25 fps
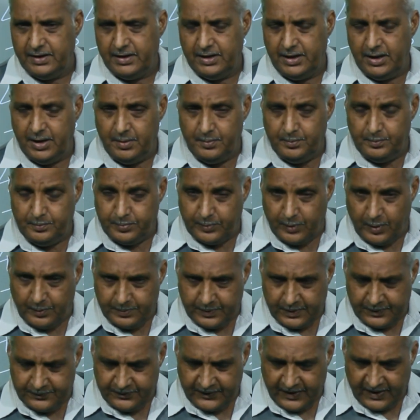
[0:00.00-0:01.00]

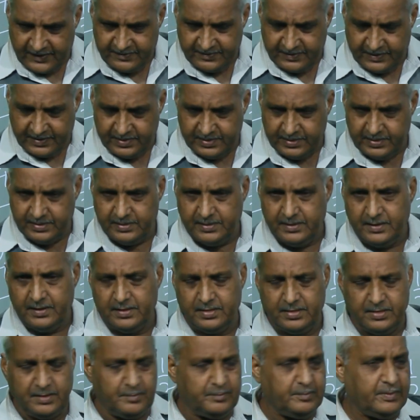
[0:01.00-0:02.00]
improper fraction
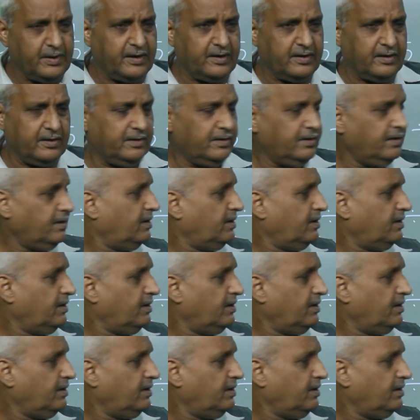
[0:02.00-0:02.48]
number.